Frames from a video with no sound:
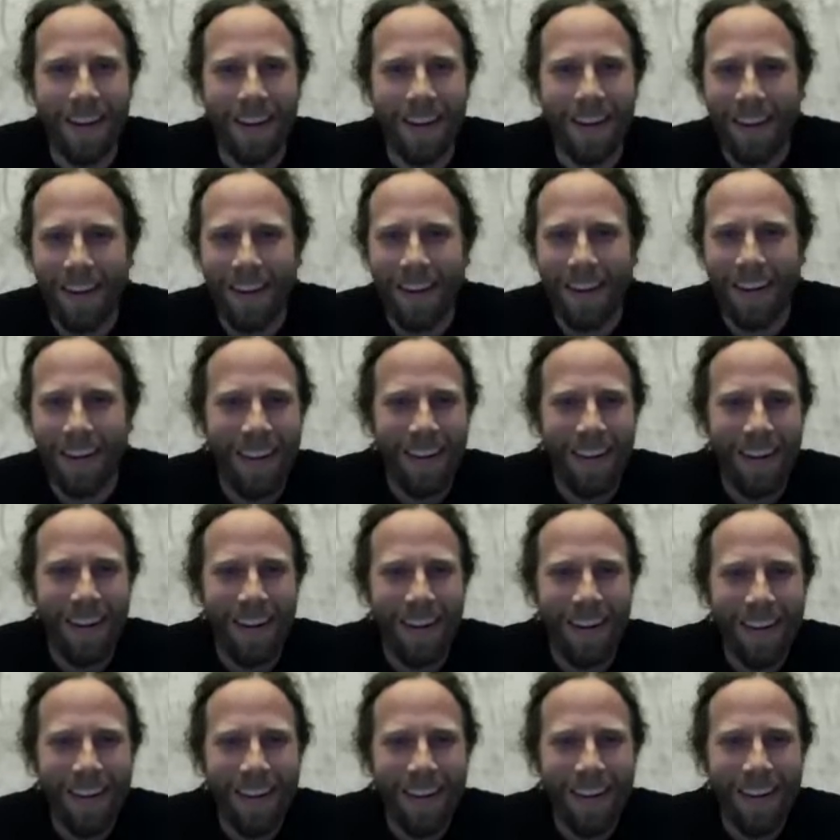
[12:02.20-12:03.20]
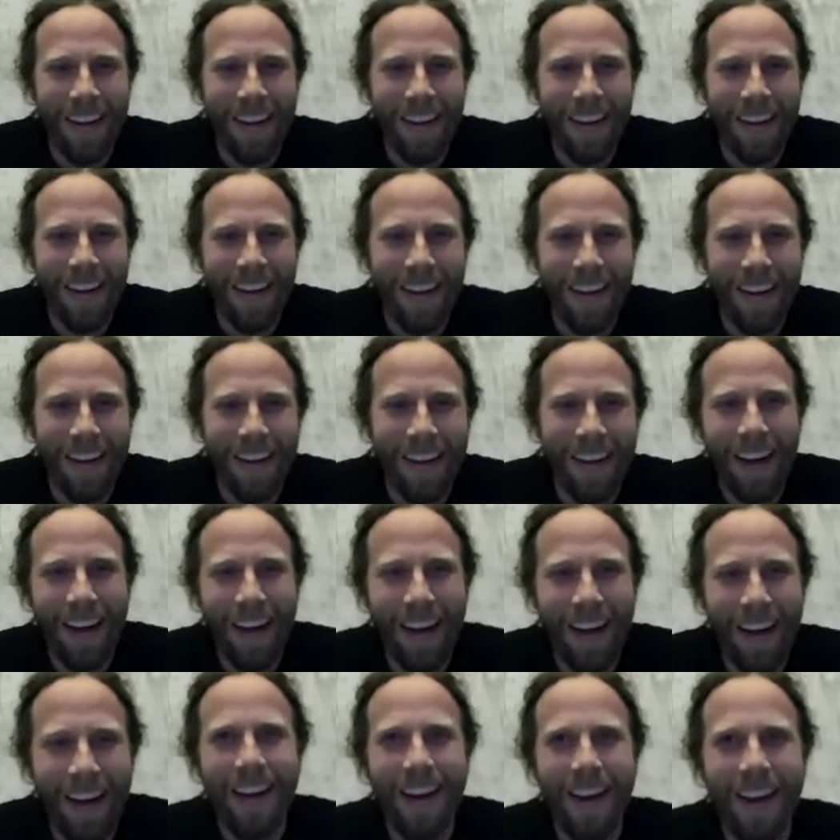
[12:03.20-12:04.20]

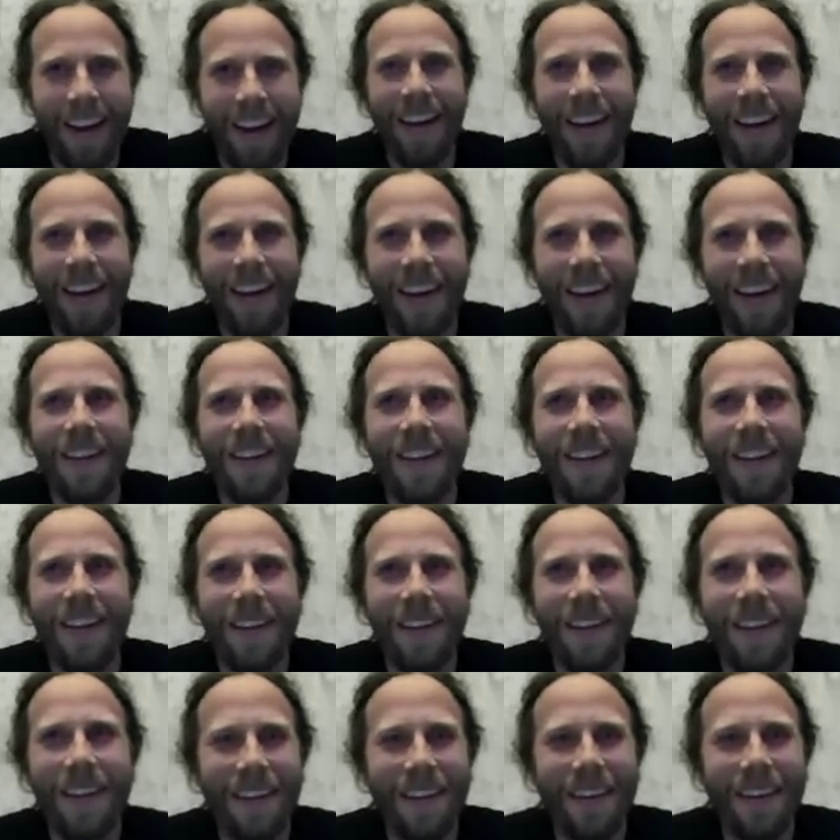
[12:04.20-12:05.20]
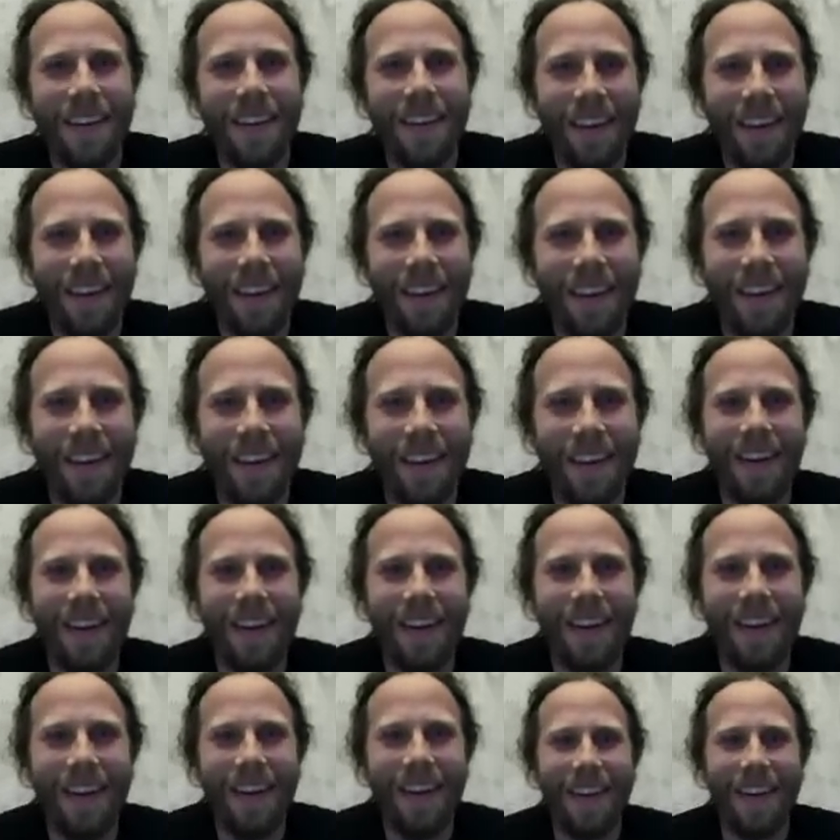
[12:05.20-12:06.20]

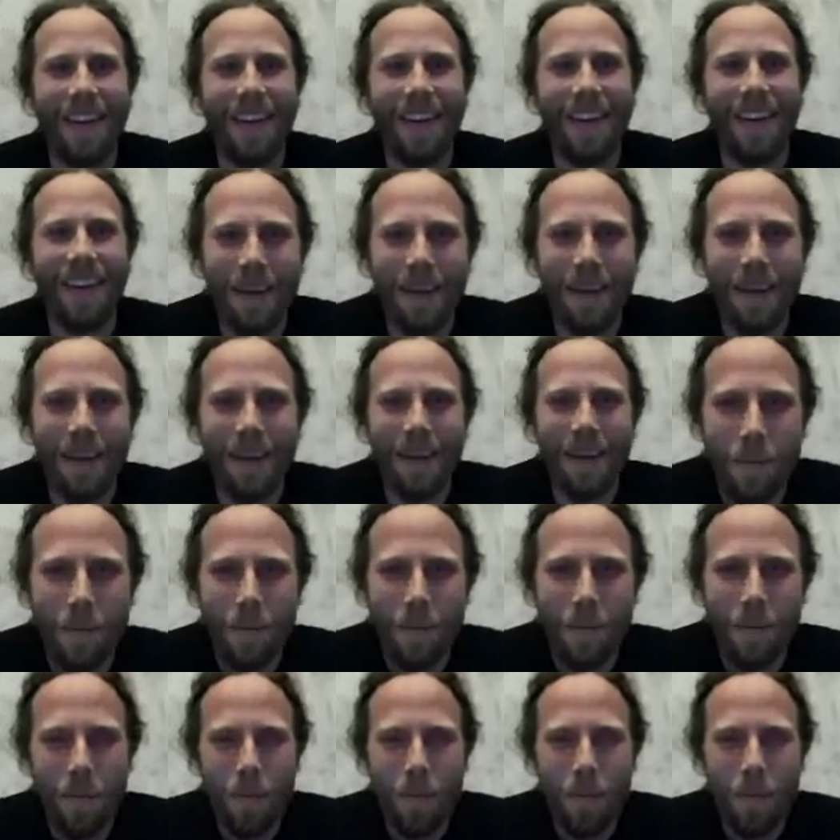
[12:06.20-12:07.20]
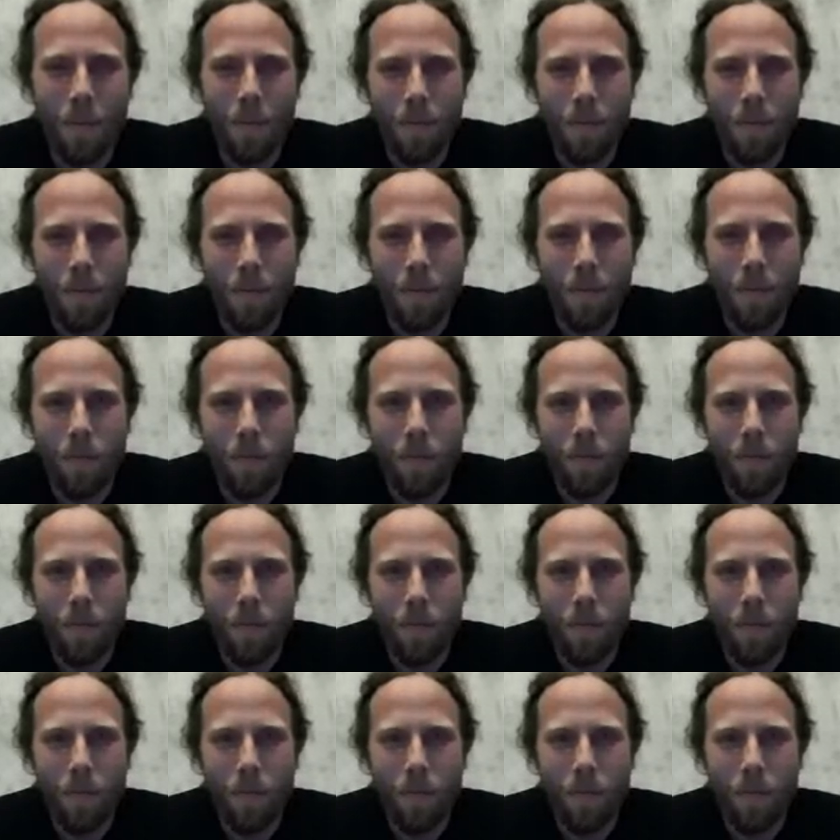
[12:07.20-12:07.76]
No words are spoken by the person on screen.